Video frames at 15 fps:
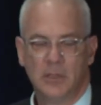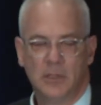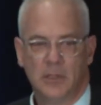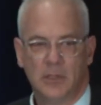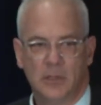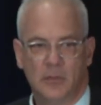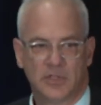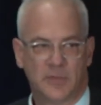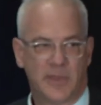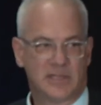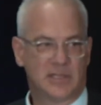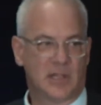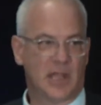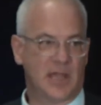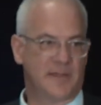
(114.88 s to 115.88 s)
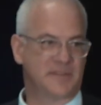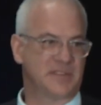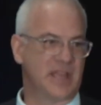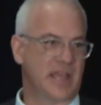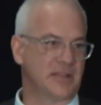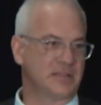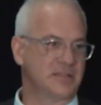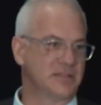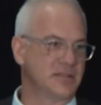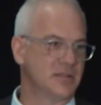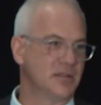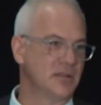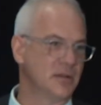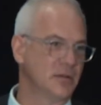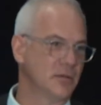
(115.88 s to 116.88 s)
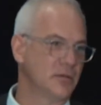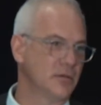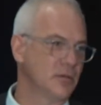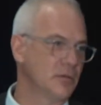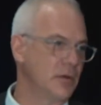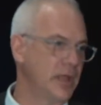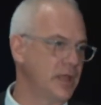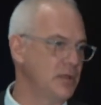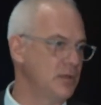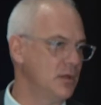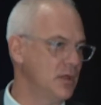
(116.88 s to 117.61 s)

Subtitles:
Which makes a lot of sense, right?